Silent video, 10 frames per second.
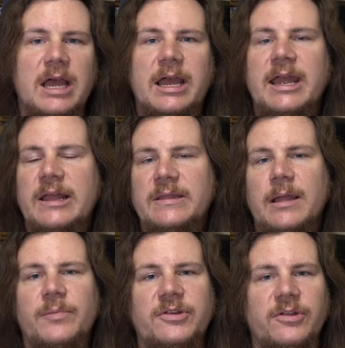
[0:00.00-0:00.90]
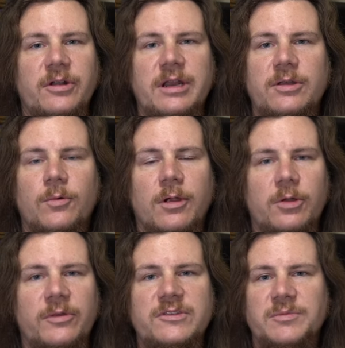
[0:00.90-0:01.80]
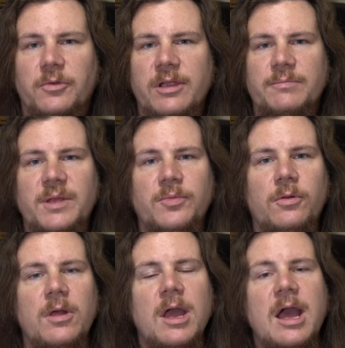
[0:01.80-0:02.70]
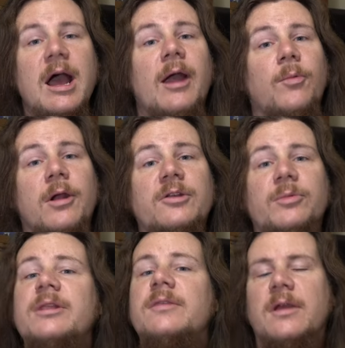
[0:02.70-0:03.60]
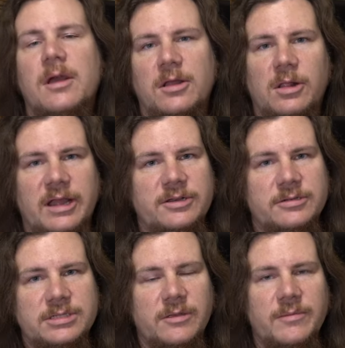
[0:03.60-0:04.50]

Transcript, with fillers: I had the opportunity to work with some great people. I worked with the Gun Collectors